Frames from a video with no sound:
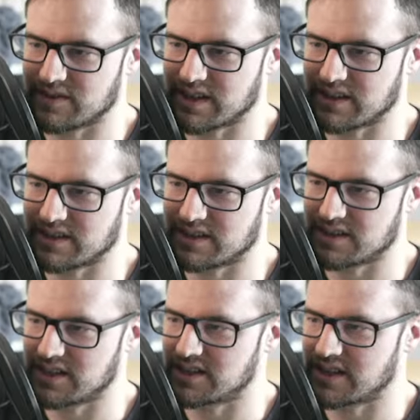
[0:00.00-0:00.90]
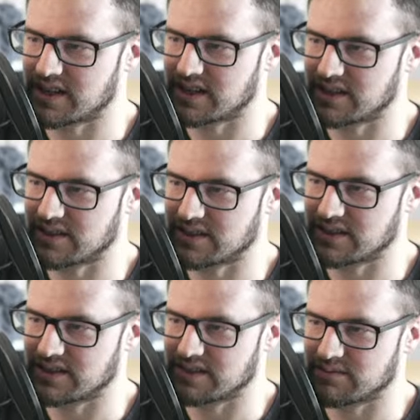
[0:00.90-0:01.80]
let's change that color
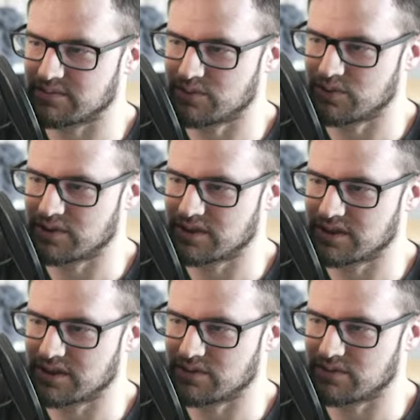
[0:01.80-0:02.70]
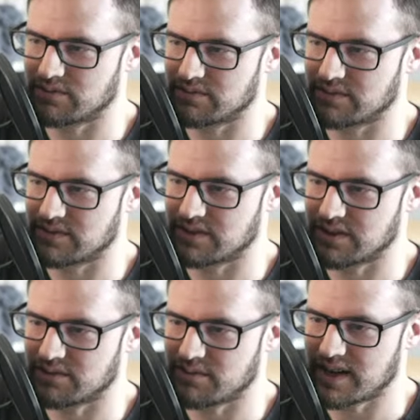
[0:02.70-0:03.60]
more to
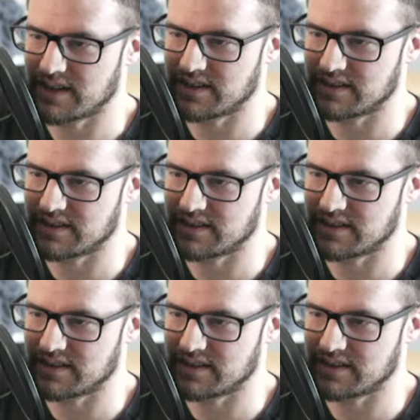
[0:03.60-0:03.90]
the red,